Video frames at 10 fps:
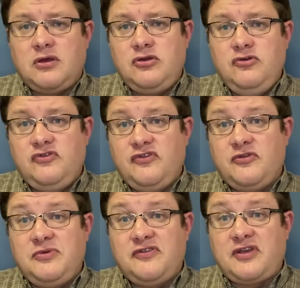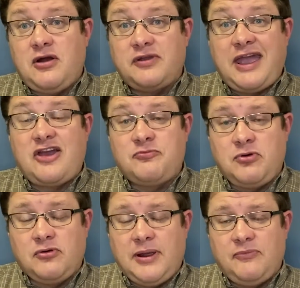using some discount cash
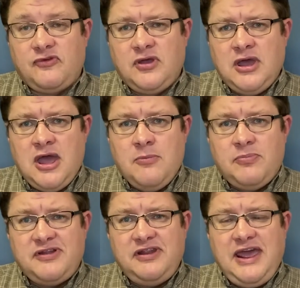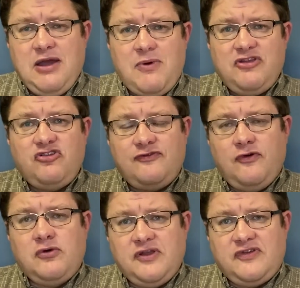programs. But today I want to just
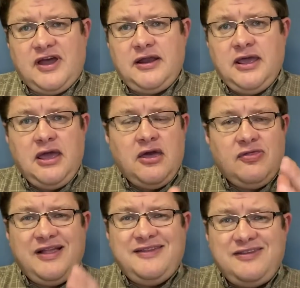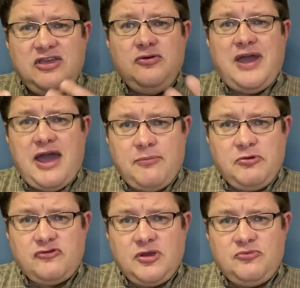focus on, let's say you have
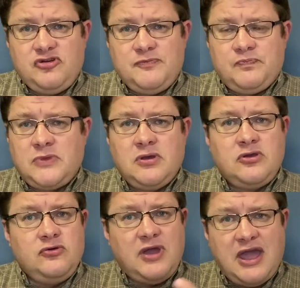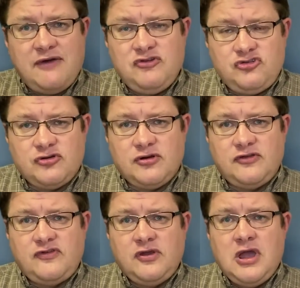prescription, you have
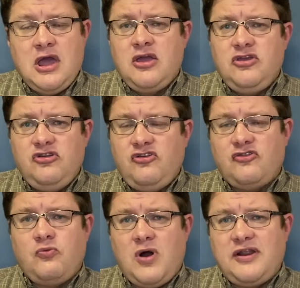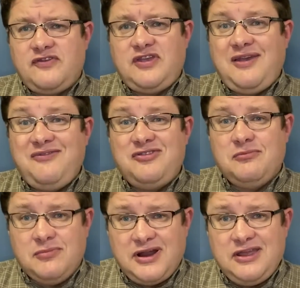insurance, you just want to save some
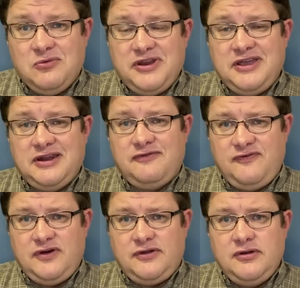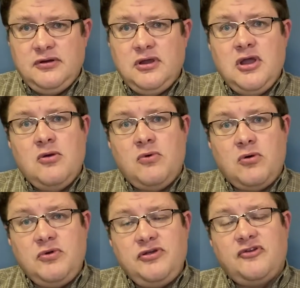money when you get it filled. Well,
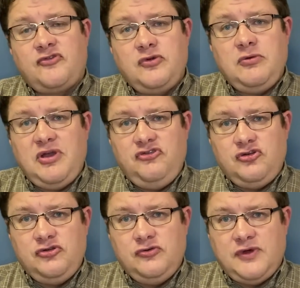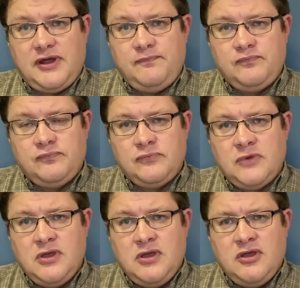really there's 3 ways you can do that.
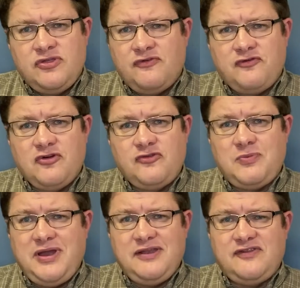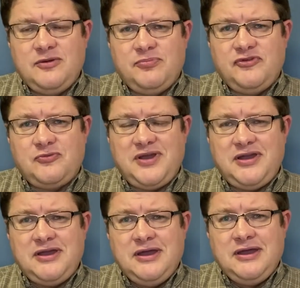The first way and simplest
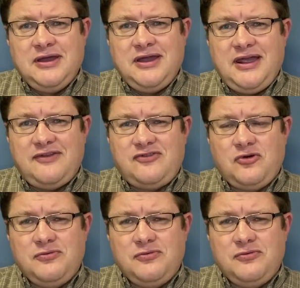way, it's